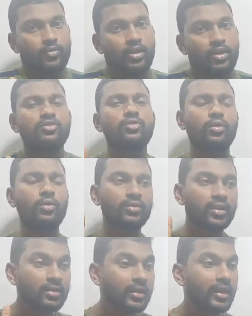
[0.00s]
So
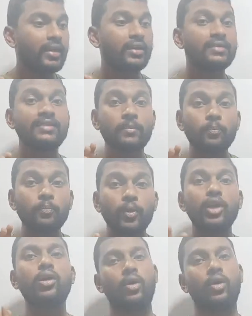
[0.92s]
the thing is,
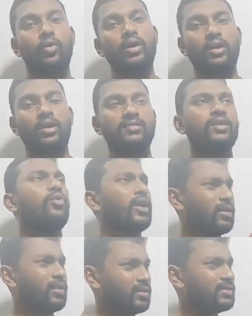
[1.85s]
simply you have to understand,
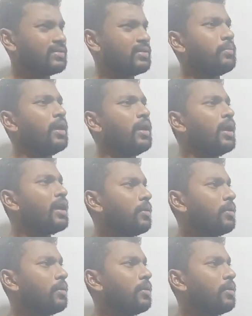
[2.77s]
okay, this thing, it